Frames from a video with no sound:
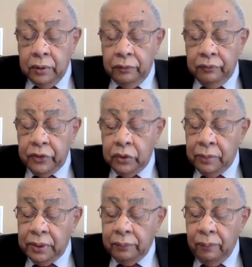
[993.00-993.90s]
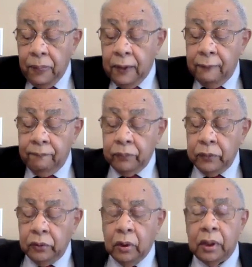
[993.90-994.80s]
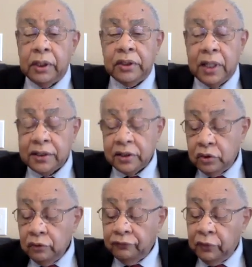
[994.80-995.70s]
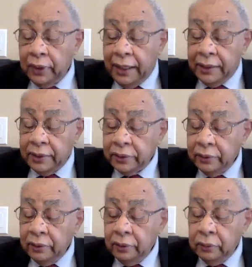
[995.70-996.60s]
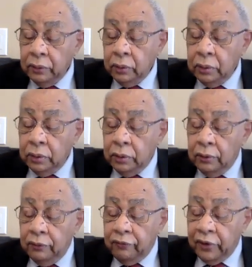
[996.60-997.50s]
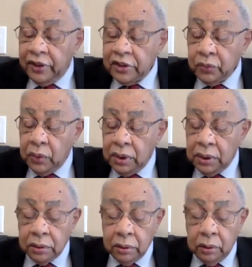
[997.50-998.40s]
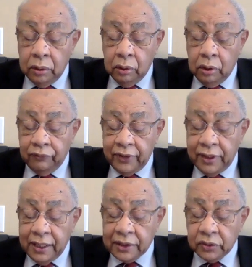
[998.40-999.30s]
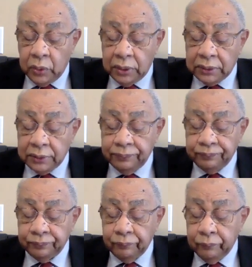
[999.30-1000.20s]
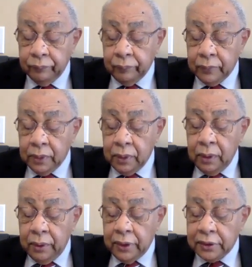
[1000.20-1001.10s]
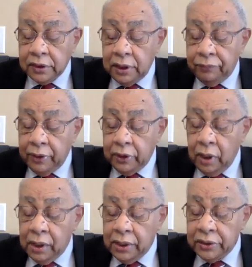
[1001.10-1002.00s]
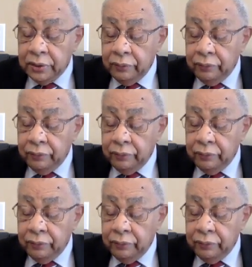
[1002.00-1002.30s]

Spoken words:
For Newman, knowledge has a twofold end, for this world or for the next world. Thus, liberal knowledge,